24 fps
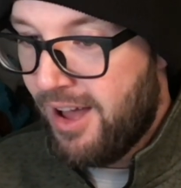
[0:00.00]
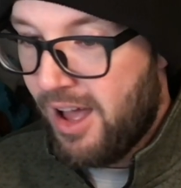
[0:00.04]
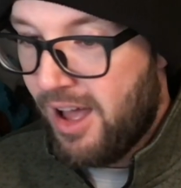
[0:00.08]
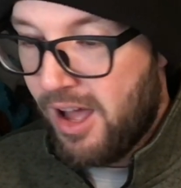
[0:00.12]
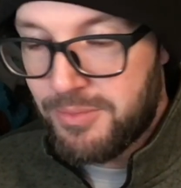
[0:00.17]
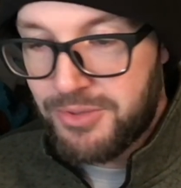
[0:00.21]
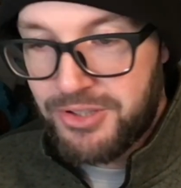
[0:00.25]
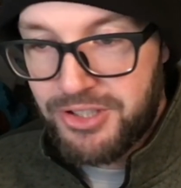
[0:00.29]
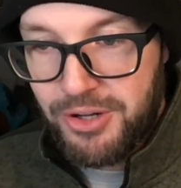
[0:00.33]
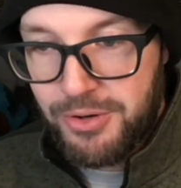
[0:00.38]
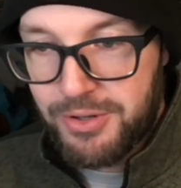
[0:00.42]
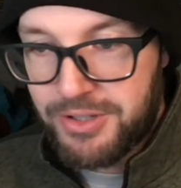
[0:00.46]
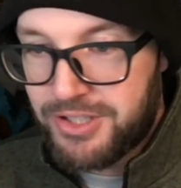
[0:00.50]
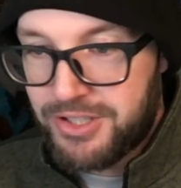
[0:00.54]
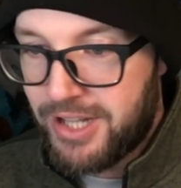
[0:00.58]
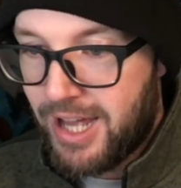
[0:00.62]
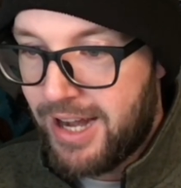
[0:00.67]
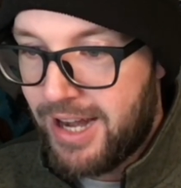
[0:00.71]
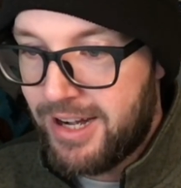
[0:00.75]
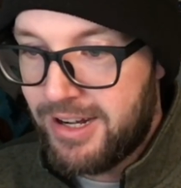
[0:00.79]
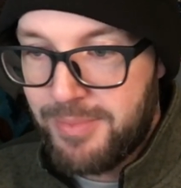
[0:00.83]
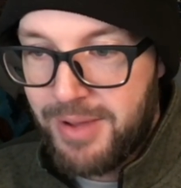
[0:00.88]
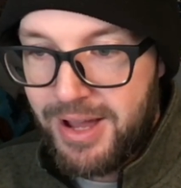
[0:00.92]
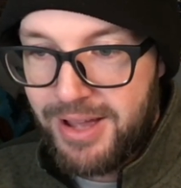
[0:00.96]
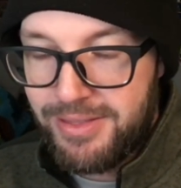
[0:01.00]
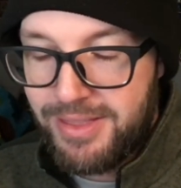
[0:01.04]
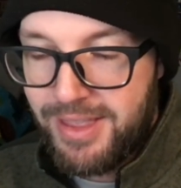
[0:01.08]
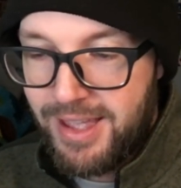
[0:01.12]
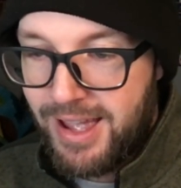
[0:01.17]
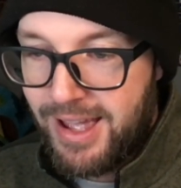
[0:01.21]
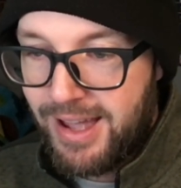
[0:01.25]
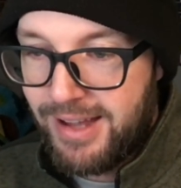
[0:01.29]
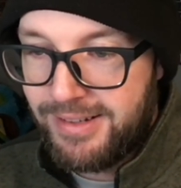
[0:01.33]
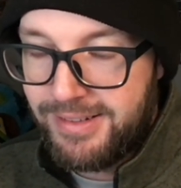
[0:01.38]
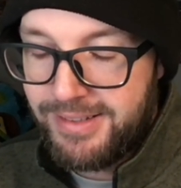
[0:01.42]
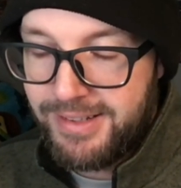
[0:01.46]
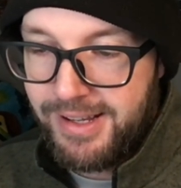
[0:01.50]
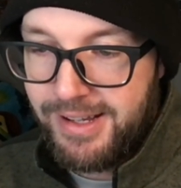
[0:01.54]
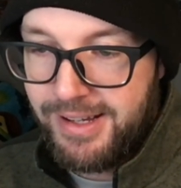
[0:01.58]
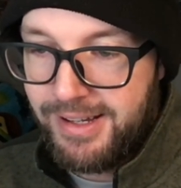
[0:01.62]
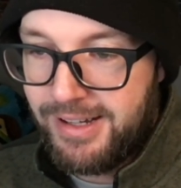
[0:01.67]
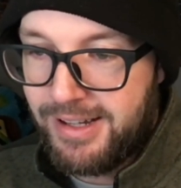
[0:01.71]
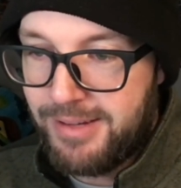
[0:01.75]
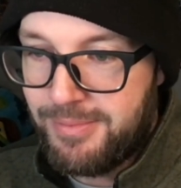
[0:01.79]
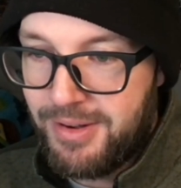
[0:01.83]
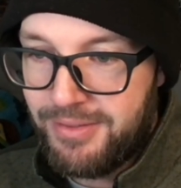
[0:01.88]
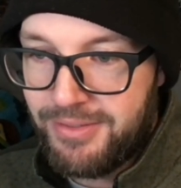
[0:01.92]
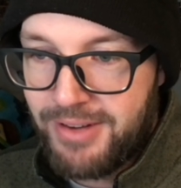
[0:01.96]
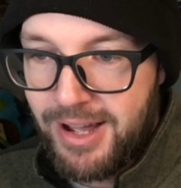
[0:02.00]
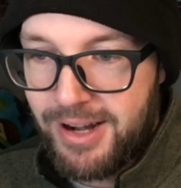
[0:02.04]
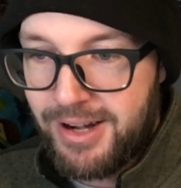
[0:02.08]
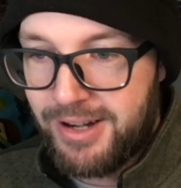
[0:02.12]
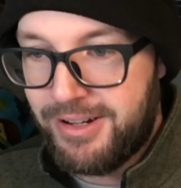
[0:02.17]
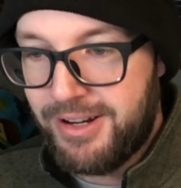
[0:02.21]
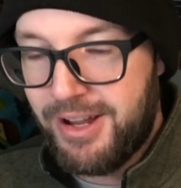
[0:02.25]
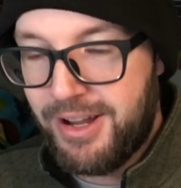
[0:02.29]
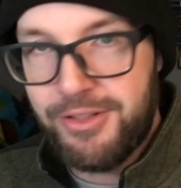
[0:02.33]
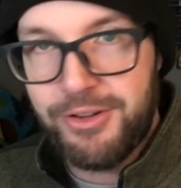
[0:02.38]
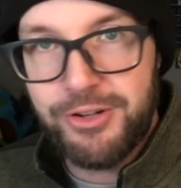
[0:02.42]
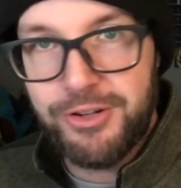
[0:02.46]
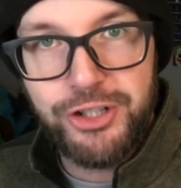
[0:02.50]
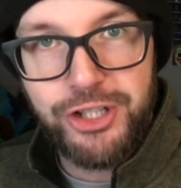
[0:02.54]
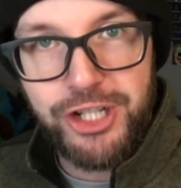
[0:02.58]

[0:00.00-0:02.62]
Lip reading: I'm so excited about that. I've got another